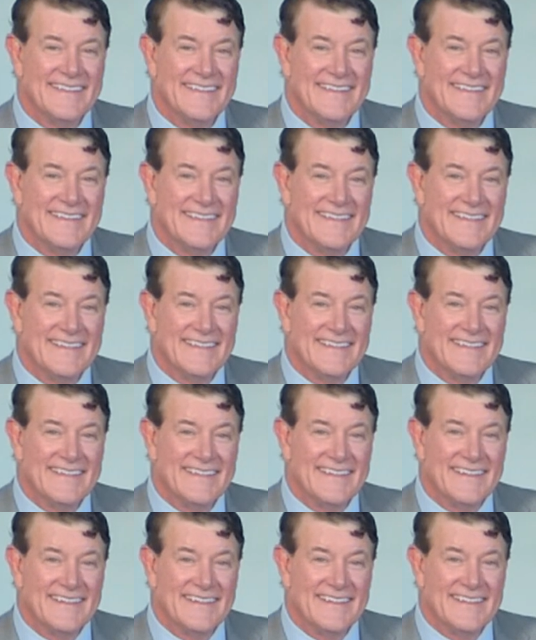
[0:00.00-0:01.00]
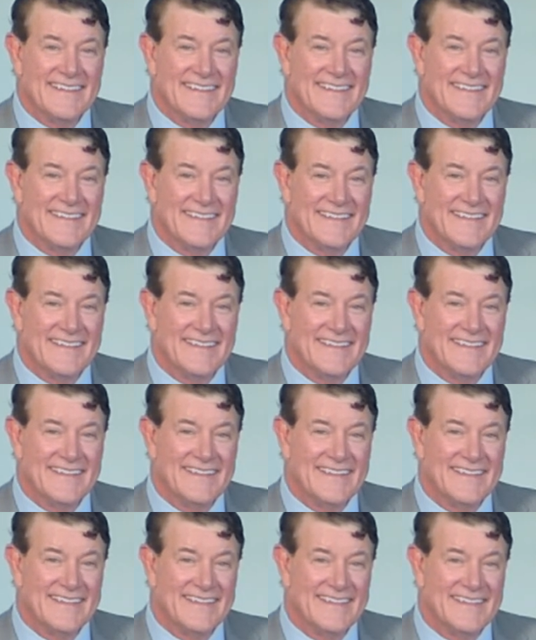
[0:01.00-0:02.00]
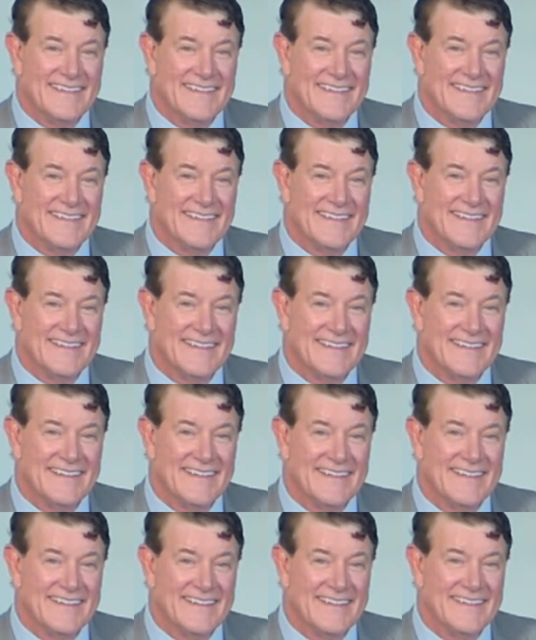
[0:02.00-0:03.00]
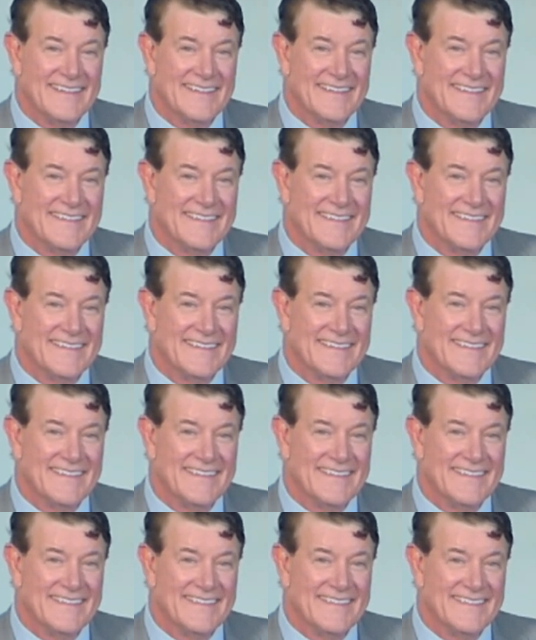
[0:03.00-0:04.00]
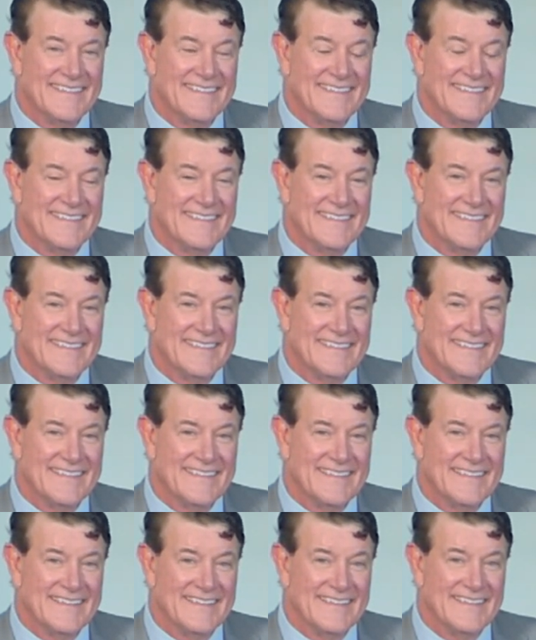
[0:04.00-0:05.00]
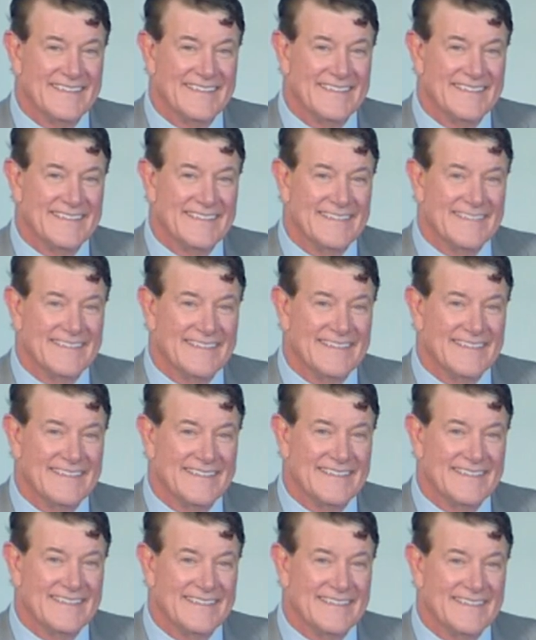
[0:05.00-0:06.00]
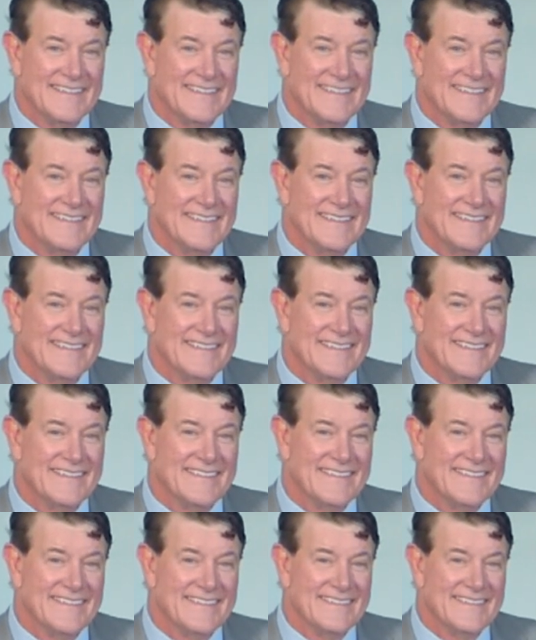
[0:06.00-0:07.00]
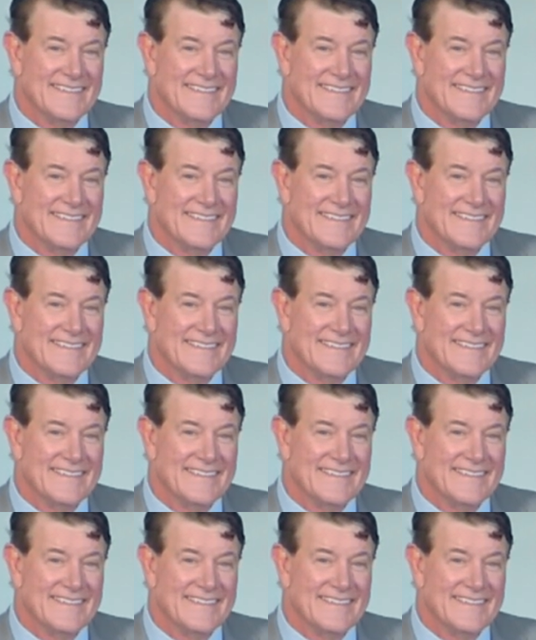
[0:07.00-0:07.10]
[no speech]